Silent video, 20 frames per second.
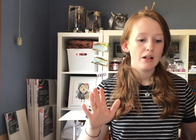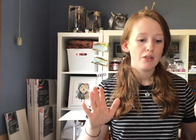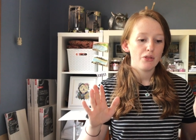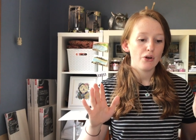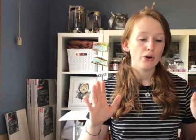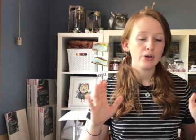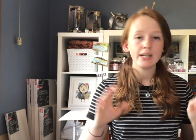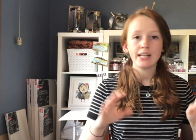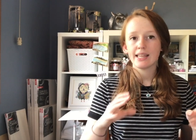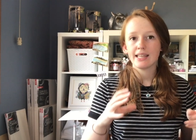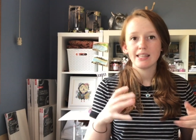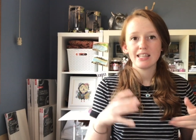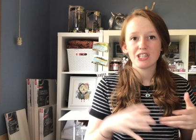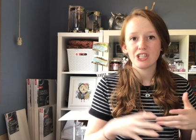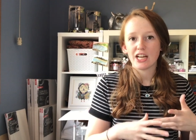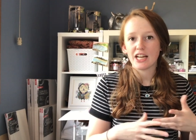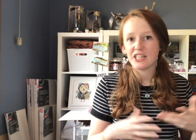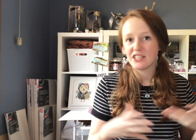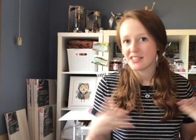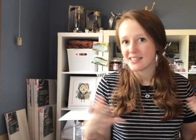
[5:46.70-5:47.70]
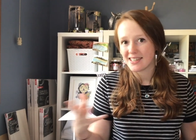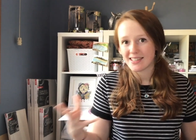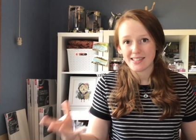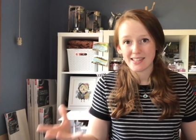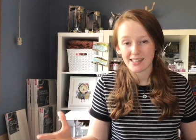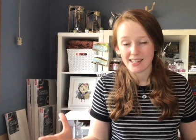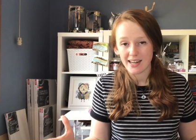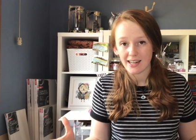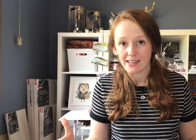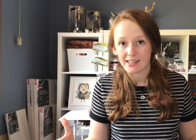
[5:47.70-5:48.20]
The only thing that changes is
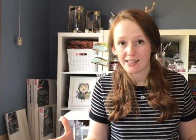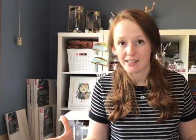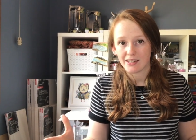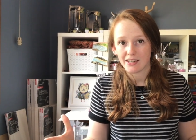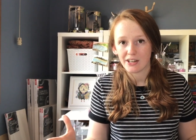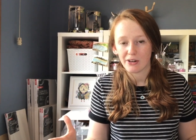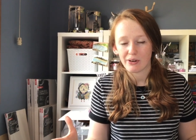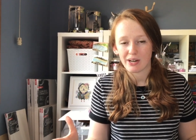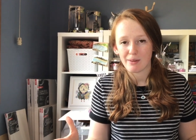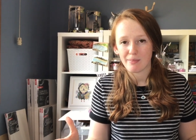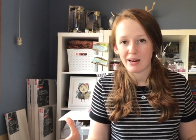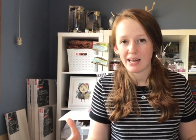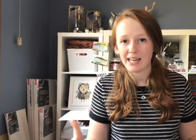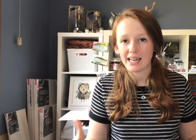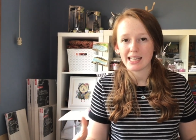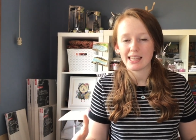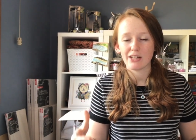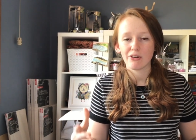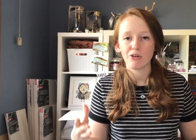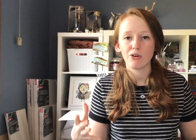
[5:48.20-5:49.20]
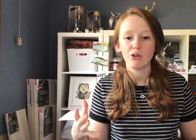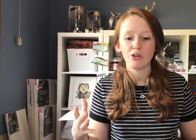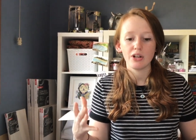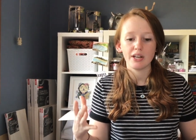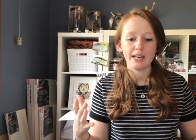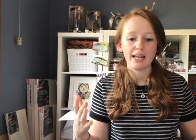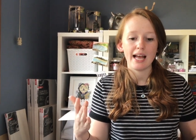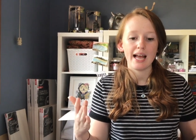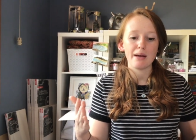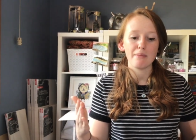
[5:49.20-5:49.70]
the colour, you know what I mean? Like they're all
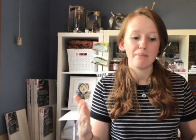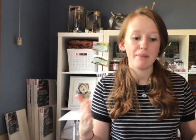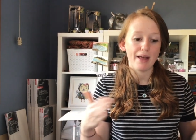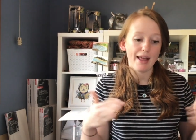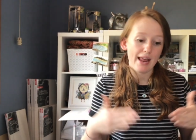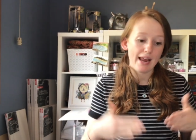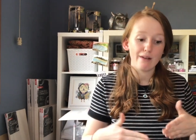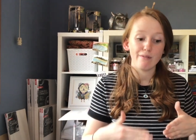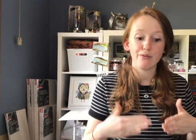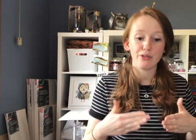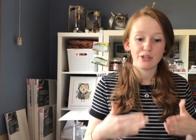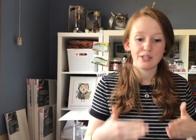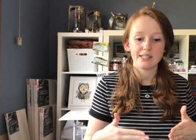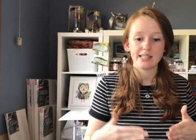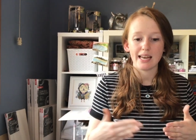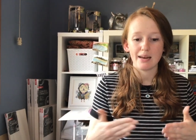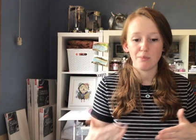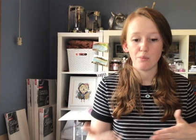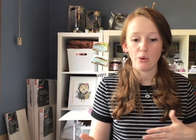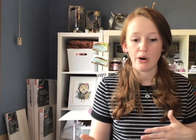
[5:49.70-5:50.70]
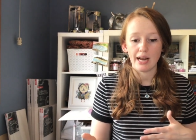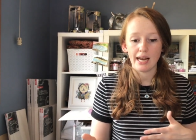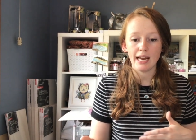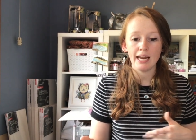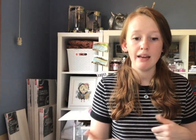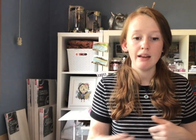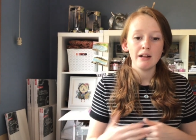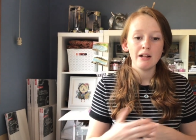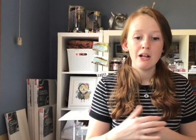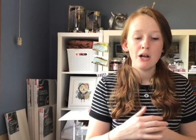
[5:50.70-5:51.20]
gonna behave the same
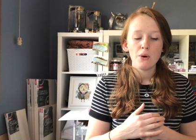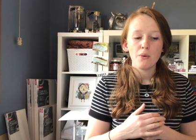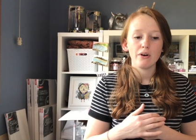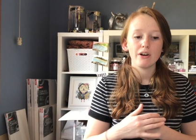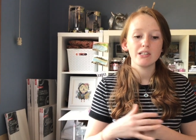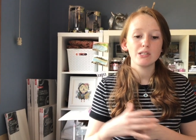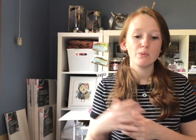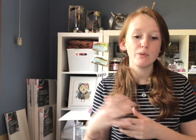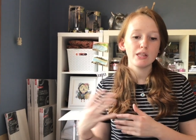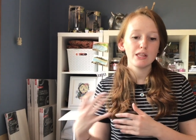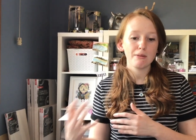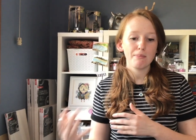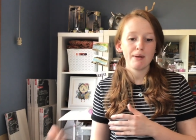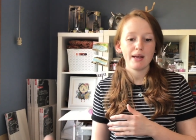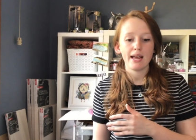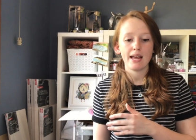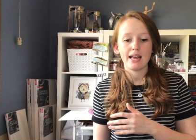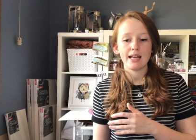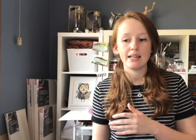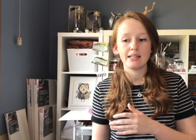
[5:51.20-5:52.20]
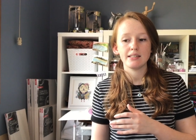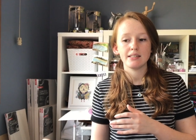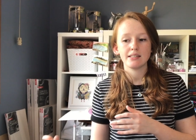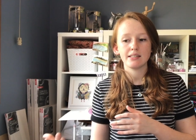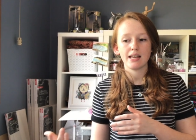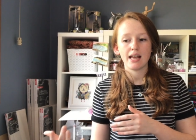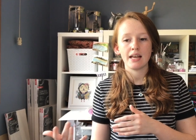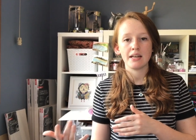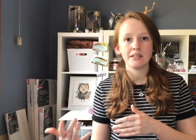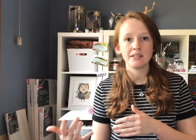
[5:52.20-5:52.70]
way, whereas with the pans,
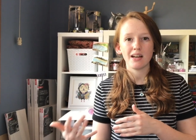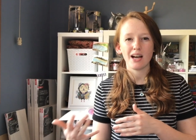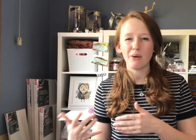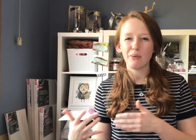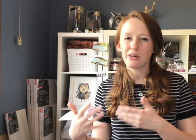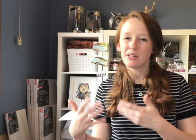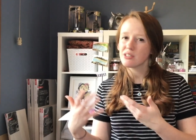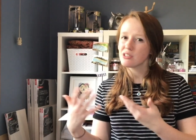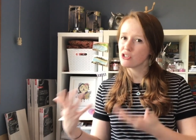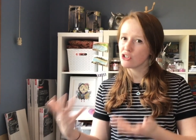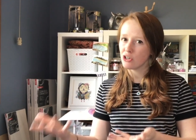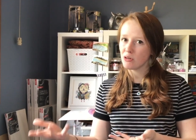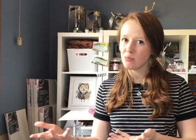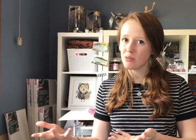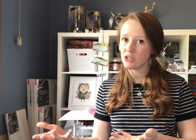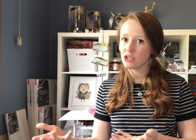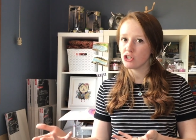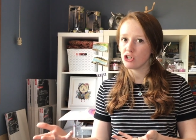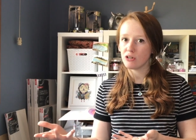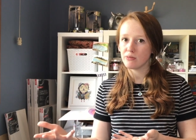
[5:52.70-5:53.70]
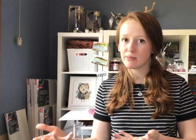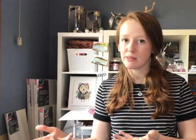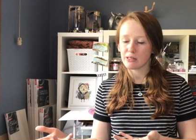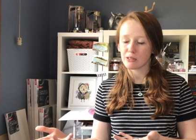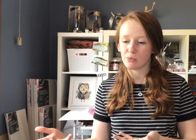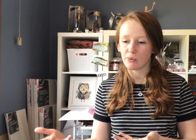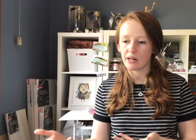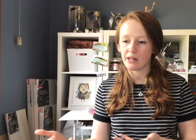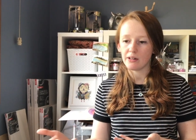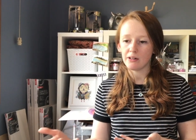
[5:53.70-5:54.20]
and I would assume the tubes
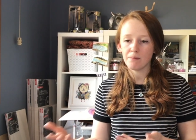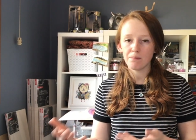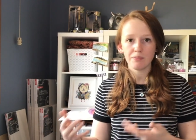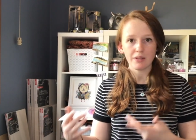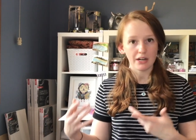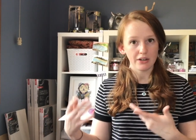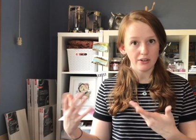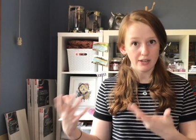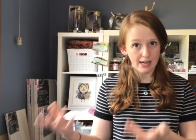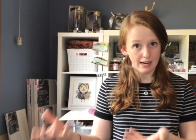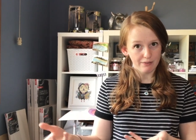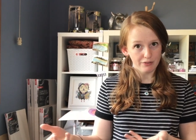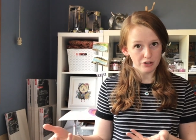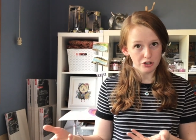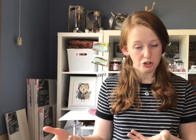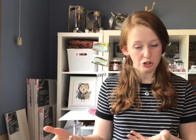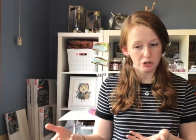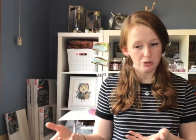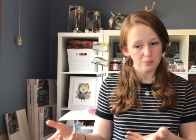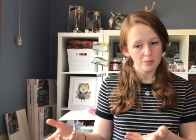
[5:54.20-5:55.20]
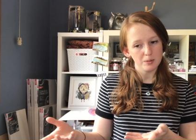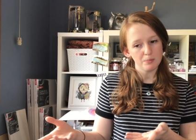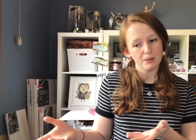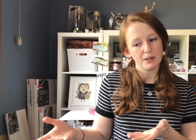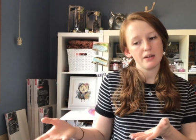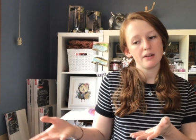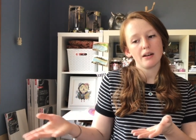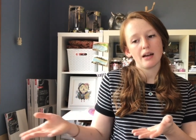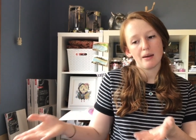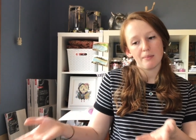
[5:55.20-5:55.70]
as well, I don't have the tubes,
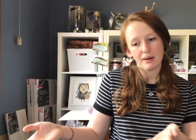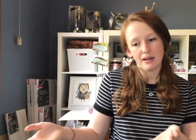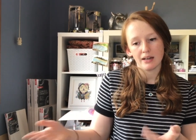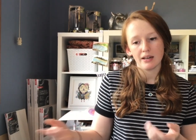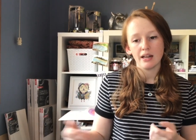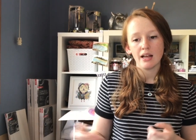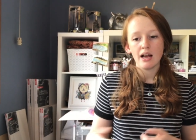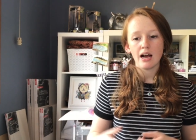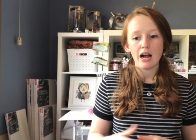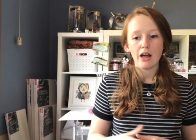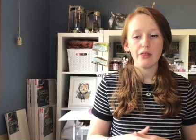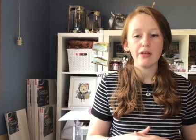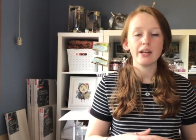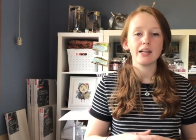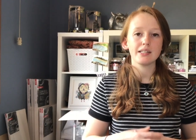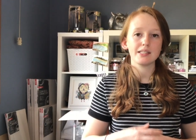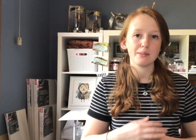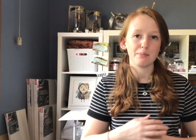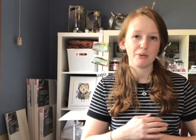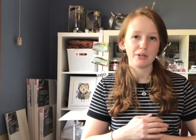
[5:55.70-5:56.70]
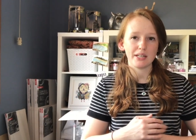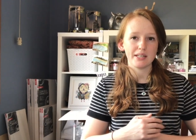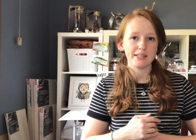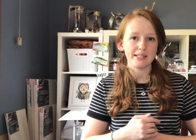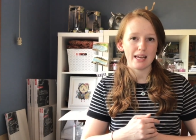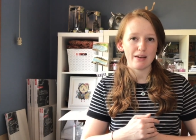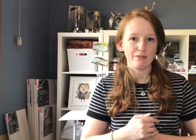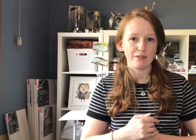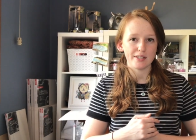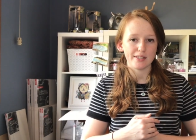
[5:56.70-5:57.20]
but I mean, I think it's a pretty
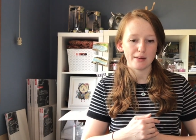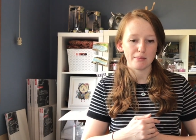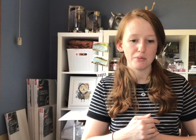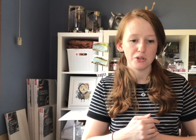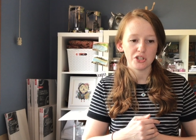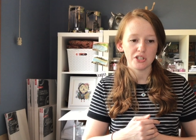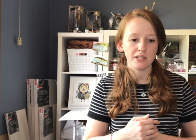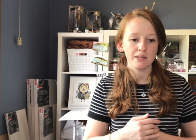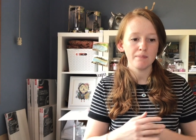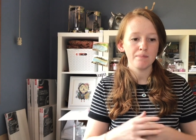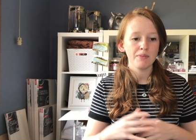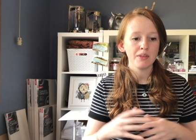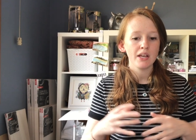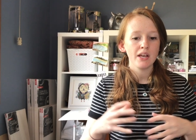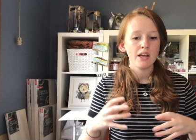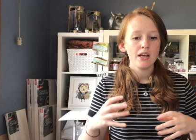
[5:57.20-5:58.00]
safe assumption.